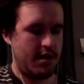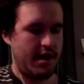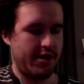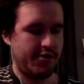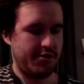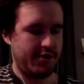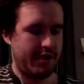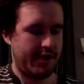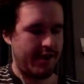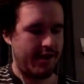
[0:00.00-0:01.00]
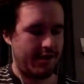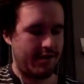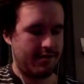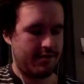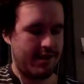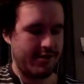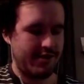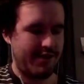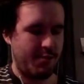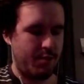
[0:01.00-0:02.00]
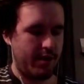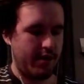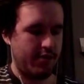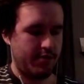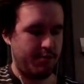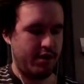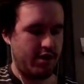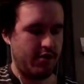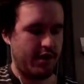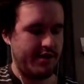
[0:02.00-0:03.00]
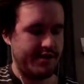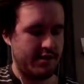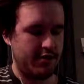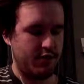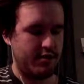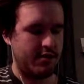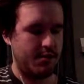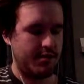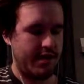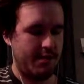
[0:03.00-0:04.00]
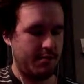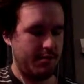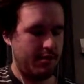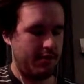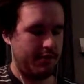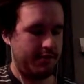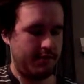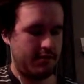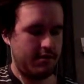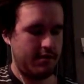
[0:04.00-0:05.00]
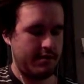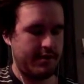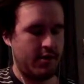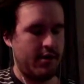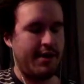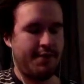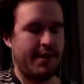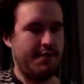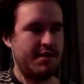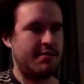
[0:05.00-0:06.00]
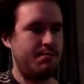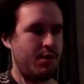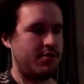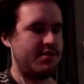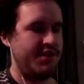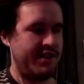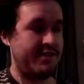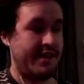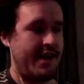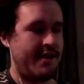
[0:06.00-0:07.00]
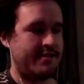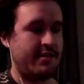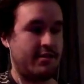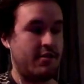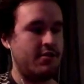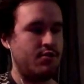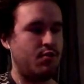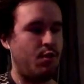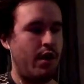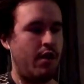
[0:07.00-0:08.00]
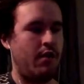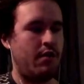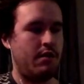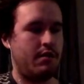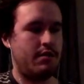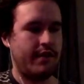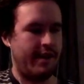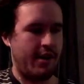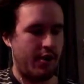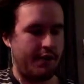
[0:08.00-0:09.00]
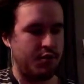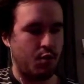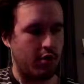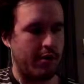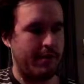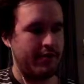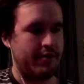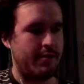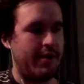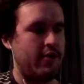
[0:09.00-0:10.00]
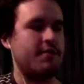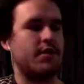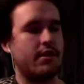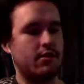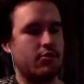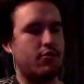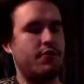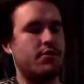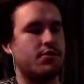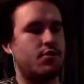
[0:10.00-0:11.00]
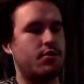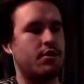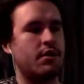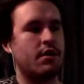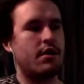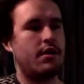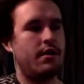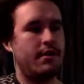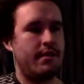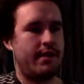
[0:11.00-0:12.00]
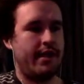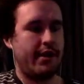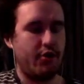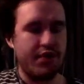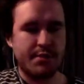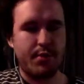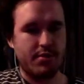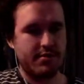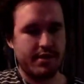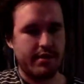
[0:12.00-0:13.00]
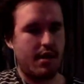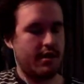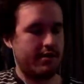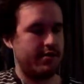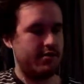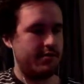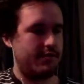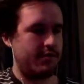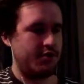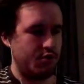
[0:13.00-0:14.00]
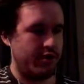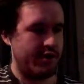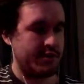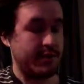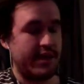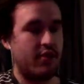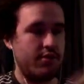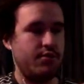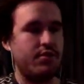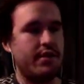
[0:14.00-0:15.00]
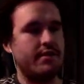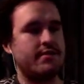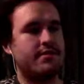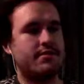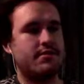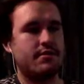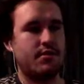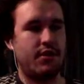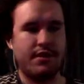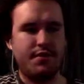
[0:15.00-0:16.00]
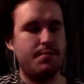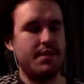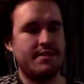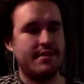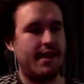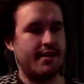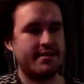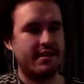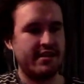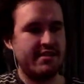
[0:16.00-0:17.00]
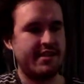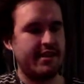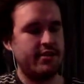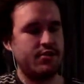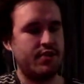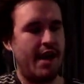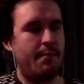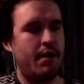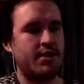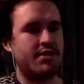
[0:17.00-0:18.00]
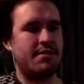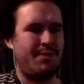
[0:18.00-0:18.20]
I usually I usually have a pretty good idea of what someone's capable of. It's like, okay, if I give this person this task, like they're going to do it well. Like, and I don't have to worry about them. I don't have to like look over their shoulder. And I know this person's like not going to do this, but they could do this. So I'll give them this task, and at least they can do that much.